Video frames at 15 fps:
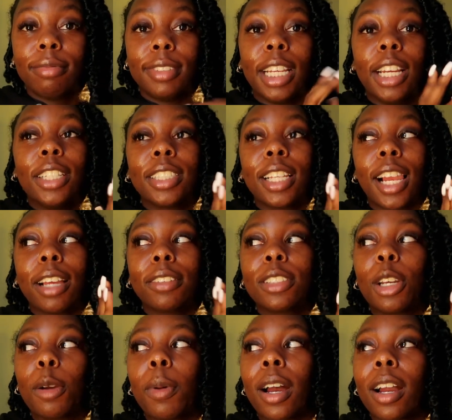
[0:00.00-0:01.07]

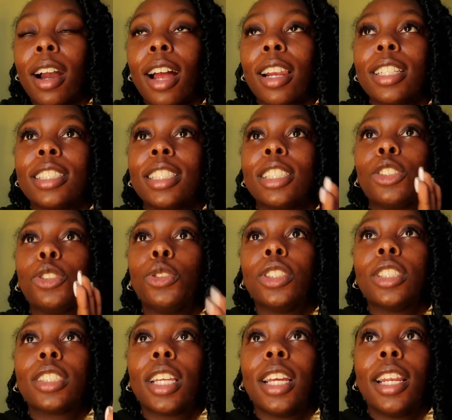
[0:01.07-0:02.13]
about college that you
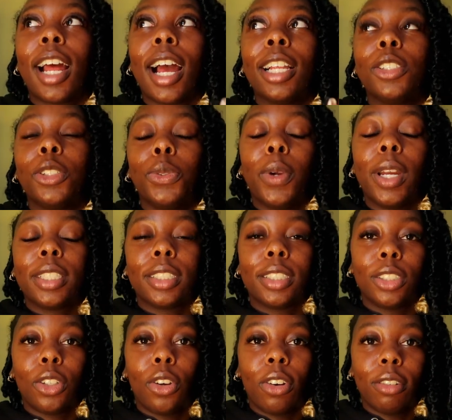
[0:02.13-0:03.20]
just cannot do as an
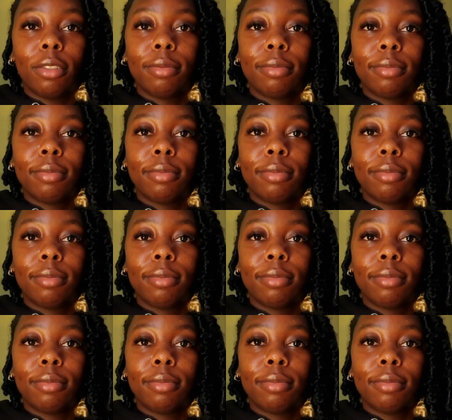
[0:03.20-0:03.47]
adult.